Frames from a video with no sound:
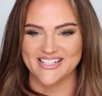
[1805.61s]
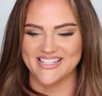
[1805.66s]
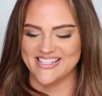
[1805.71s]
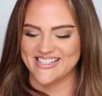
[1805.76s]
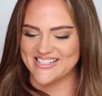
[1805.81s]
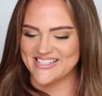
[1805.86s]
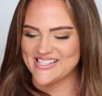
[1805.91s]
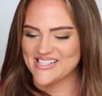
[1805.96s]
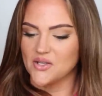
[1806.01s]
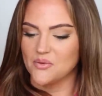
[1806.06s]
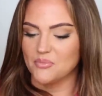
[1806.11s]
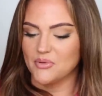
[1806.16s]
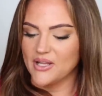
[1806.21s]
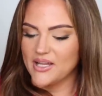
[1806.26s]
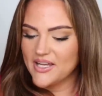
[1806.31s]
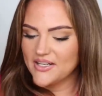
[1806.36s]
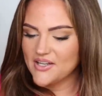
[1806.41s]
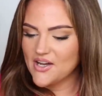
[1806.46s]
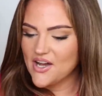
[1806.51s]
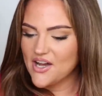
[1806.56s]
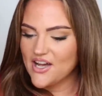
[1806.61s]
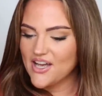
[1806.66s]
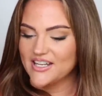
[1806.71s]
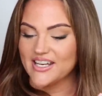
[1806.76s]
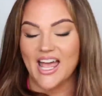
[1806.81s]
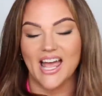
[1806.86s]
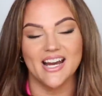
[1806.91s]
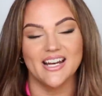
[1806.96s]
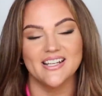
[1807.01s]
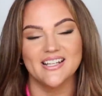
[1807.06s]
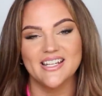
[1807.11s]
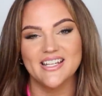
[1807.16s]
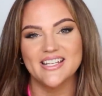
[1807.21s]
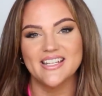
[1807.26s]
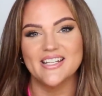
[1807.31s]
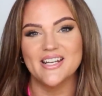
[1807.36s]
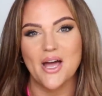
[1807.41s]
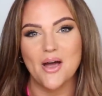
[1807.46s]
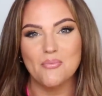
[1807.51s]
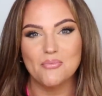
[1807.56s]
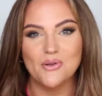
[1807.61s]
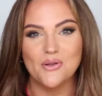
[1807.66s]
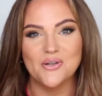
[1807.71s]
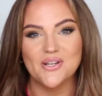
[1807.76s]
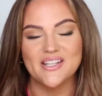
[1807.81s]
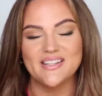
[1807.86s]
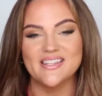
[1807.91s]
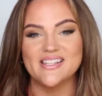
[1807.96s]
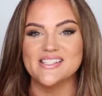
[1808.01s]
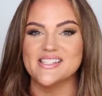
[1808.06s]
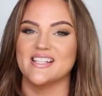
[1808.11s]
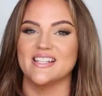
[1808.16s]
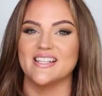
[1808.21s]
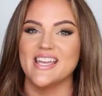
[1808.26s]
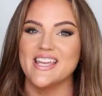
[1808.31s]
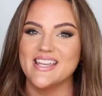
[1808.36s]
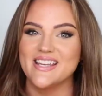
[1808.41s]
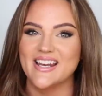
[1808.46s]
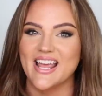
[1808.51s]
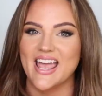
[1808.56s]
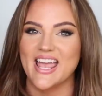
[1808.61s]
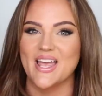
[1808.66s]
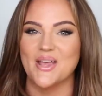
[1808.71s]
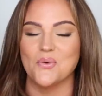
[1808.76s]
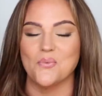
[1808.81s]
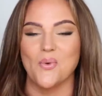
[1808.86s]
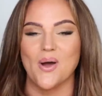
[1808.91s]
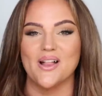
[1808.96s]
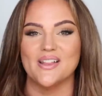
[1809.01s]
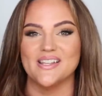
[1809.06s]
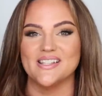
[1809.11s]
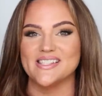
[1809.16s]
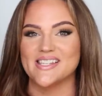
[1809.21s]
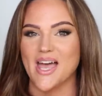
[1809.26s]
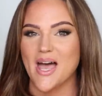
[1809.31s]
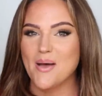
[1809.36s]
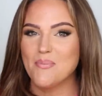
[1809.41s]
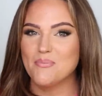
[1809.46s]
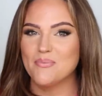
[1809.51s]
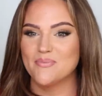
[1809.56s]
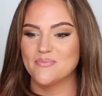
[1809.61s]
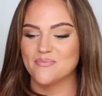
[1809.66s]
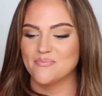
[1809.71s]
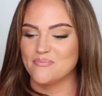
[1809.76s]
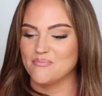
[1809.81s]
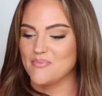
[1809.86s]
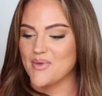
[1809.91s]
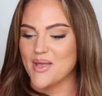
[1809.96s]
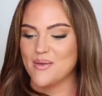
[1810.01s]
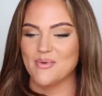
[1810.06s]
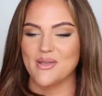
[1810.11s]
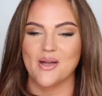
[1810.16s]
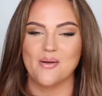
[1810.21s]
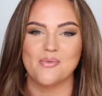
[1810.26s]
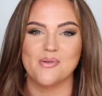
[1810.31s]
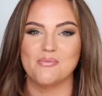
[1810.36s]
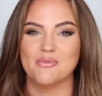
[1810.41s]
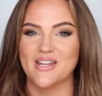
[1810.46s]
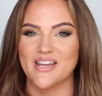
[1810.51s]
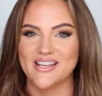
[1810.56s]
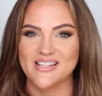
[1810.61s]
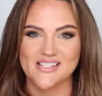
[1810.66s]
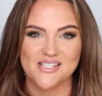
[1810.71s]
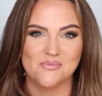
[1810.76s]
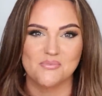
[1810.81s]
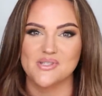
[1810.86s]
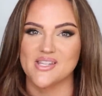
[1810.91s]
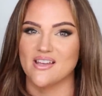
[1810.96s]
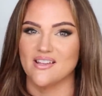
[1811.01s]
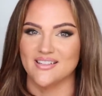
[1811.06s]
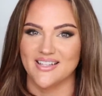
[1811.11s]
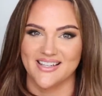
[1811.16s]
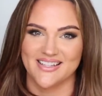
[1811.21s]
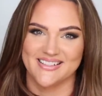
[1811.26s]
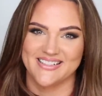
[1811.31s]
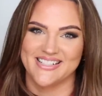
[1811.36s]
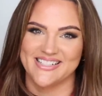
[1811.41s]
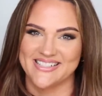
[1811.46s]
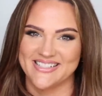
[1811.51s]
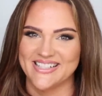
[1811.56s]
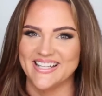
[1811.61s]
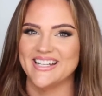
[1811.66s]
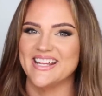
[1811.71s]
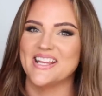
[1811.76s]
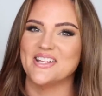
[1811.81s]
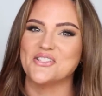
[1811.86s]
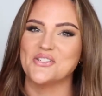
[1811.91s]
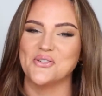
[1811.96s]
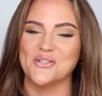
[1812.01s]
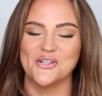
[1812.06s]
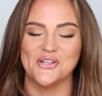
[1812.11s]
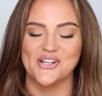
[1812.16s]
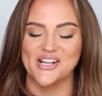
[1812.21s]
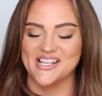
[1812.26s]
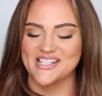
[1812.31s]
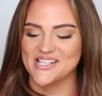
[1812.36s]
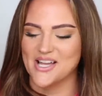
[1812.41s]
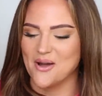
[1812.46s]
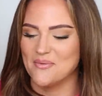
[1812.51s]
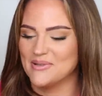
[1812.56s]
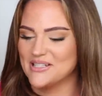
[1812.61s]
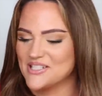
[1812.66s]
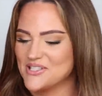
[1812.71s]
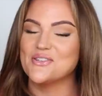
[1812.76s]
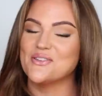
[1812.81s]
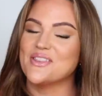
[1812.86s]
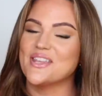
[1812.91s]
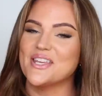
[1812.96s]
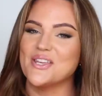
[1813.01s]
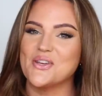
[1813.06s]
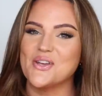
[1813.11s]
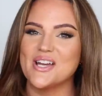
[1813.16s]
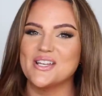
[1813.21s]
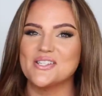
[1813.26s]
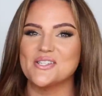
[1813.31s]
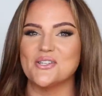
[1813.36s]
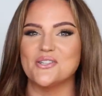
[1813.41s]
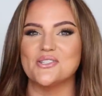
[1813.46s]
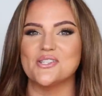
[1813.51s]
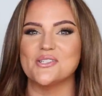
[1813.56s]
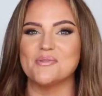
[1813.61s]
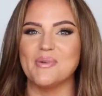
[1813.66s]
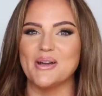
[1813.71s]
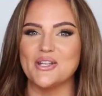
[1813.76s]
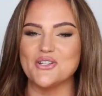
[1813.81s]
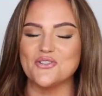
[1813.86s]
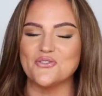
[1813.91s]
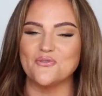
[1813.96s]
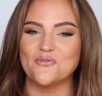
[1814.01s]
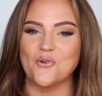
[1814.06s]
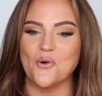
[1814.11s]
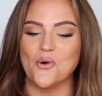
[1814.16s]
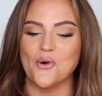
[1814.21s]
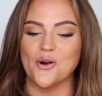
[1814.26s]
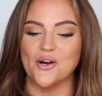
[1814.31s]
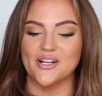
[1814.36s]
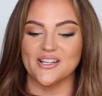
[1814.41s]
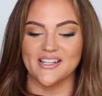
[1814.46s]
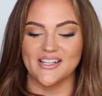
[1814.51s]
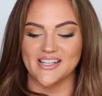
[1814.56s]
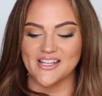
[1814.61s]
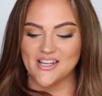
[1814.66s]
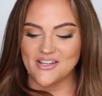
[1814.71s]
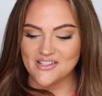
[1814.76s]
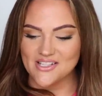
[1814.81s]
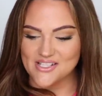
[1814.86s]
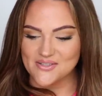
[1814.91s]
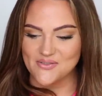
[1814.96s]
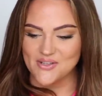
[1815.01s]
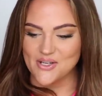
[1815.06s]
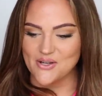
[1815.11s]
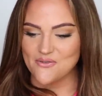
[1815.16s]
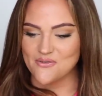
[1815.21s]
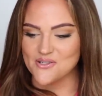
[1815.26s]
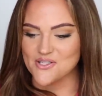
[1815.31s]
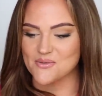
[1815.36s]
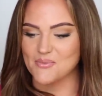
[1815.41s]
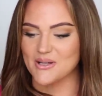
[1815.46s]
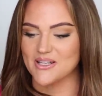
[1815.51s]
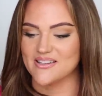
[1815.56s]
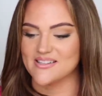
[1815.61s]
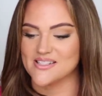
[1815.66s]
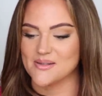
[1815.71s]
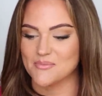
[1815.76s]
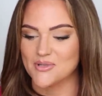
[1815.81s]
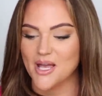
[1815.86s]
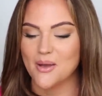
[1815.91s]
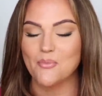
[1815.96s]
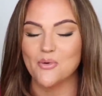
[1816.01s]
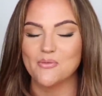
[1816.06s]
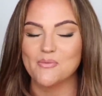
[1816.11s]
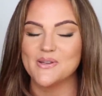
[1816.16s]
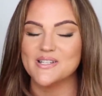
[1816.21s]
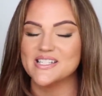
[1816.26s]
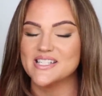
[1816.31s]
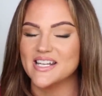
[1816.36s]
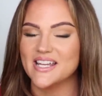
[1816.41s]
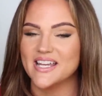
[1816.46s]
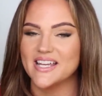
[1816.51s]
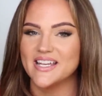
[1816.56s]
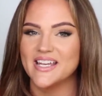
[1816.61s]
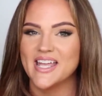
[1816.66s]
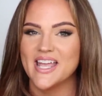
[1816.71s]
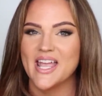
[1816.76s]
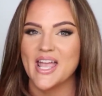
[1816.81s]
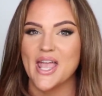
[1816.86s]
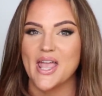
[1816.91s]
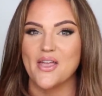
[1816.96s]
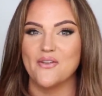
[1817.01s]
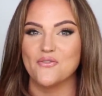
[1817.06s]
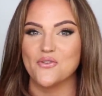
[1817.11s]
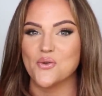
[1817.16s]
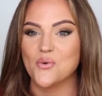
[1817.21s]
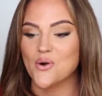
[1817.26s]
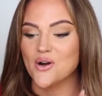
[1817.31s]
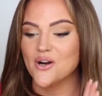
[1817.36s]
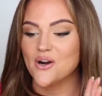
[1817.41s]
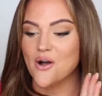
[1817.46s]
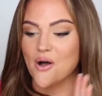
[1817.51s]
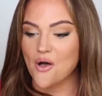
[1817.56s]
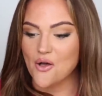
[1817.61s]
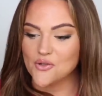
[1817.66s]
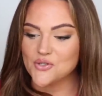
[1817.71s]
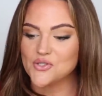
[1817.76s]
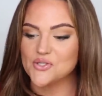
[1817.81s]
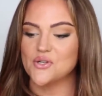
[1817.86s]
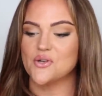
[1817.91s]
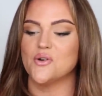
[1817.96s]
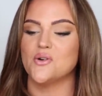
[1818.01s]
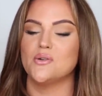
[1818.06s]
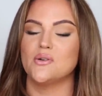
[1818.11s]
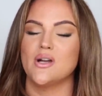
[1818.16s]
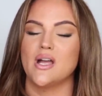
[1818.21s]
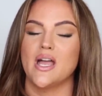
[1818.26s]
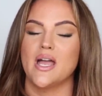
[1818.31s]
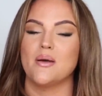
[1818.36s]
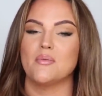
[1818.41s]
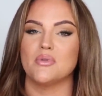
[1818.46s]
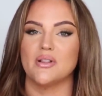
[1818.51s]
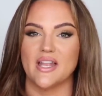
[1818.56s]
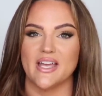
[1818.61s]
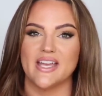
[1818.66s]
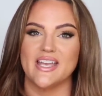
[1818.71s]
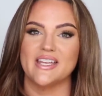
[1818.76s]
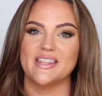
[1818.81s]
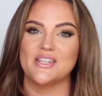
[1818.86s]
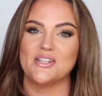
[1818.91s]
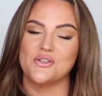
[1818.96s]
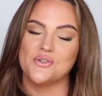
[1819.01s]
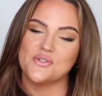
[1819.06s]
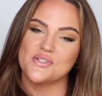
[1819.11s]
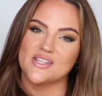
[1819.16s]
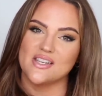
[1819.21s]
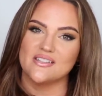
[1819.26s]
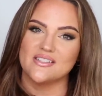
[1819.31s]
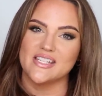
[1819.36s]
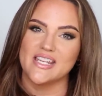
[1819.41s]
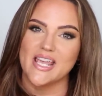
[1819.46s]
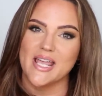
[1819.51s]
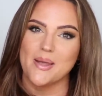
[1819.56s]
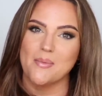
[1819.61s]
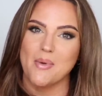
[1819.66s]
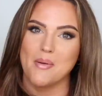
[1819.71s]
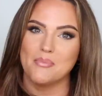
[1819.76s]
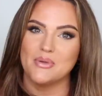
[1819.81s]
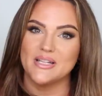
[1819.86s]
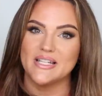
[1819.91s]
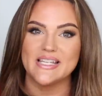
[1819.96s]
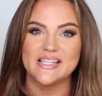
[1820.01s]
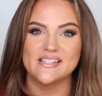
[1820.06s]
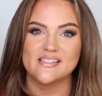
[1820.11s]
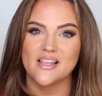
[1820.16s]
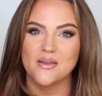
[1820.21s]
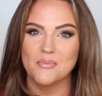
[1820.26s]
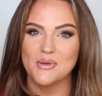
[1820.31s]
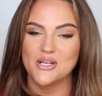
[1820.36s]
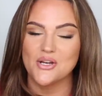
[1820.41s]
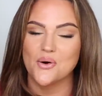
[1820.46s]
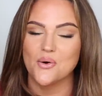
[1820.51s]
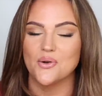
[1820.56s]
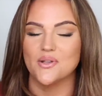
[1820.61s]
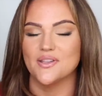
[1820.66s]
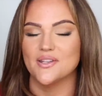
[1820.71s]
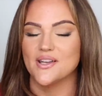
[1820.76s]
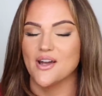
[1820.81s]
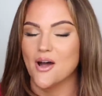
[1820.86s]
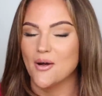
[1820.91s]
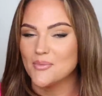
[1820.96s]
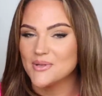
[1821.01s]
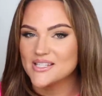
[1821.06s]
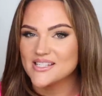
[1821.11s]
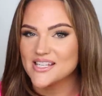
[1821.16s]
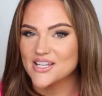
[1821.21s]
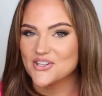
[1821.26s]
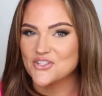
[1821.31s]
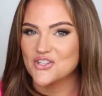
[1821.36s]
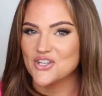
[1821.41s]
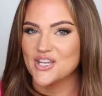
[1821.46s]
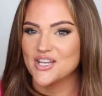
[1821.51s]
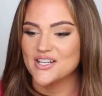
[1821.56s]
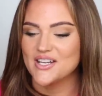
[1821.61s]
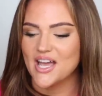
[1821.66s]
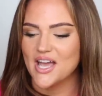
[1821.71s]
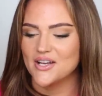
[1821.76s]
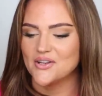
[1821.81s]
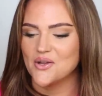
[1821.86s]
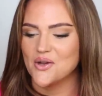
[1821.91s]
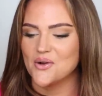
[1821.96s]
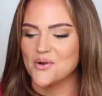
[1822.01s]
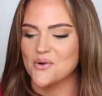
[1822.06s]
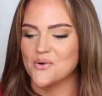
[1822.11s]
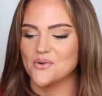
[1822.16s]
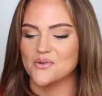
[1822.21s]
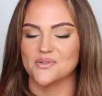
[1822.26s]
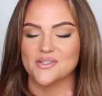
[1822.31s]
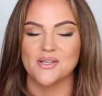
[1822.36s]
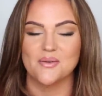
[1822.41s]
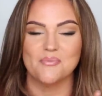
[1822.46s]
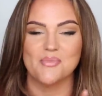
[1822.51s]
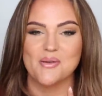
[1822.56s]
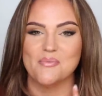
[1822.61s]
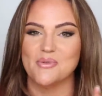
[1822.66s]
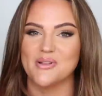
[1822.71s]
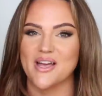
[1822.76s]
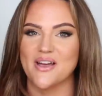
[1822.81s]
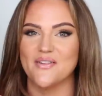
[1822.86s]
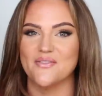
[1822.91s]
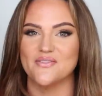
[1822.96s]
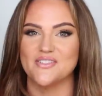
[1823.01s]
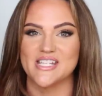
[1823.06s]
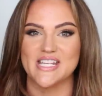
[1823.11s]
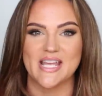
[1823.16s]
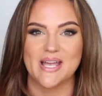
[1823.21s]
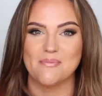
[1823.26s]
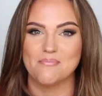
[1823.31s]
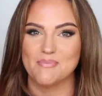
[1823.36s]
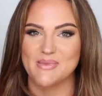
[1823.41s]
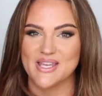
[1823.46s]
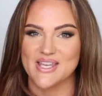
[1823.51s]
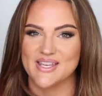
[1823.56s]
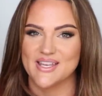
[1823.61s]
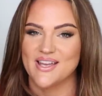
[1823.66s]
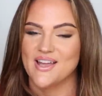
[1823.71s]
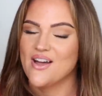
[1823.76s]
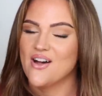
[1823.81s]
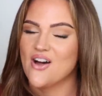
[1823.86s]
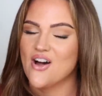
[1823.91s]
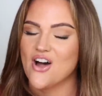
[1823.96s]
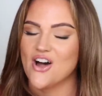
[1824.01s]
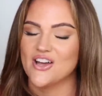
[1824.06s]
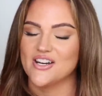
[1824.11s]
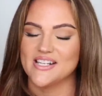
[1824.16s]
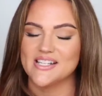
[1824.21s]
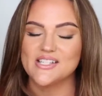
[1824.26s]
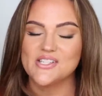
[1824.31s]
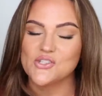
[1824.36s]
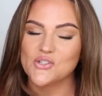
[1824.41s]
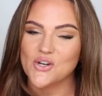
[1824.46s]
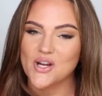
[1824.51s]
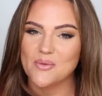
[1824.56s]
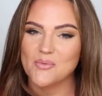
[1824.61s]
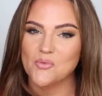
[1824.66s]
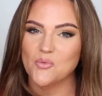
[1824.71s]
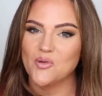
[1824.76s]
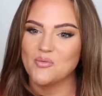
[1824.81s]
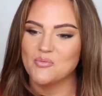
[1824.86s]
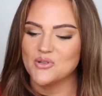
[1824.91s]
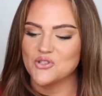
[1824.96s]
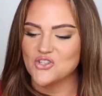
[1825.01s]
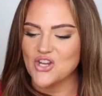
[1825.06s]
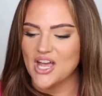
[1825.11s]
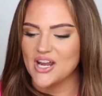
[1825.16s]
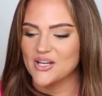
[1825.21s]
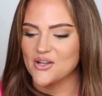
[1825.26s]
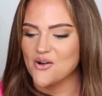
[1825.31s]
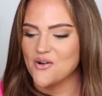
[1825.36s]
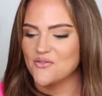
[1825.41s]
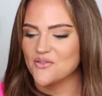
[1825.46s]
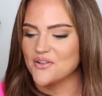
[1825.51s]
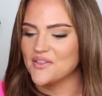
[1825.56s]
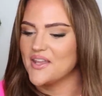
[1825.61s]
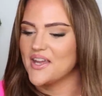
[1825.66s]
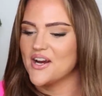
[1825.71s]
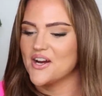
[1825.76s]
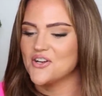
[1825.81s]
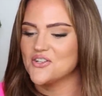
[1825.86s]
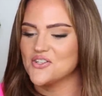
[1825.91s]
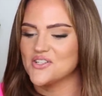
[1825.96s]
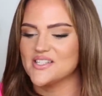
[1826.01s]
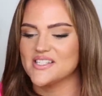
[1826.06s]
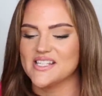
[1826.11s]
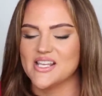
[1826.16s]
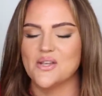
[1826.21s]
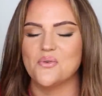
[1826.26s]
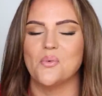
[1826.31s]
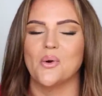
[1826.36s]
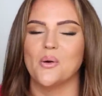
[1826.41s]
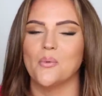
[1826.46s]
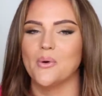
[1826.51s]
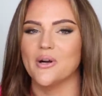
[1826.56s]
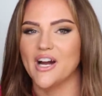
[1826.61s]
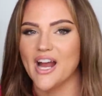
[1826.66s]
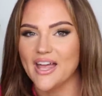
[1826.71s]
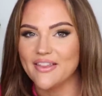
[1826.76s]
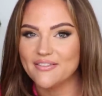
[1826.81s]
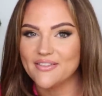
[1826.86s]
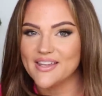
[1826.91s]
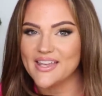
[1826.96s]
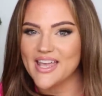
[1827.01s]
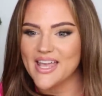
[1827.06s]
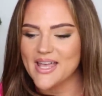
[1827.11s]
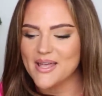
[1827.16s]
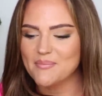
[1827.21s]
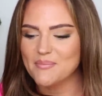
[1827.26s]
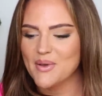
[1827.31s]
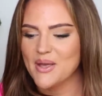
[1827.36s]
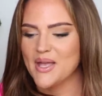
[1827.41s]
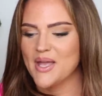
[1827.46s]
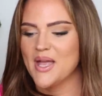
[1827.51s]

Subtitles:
So I plan on editing and uploading this tonight, and while it's up, maybe I'll be playing some Zelda and answering your guys' comments. So thank you guys so, so much for clicking on this video, for spending some time with me today. If you are also playing the new Zelda game, please let me know in the comment section. I know some people have DM'd me on Instagram and we've been chatting over there, just seeing where we're at in the game.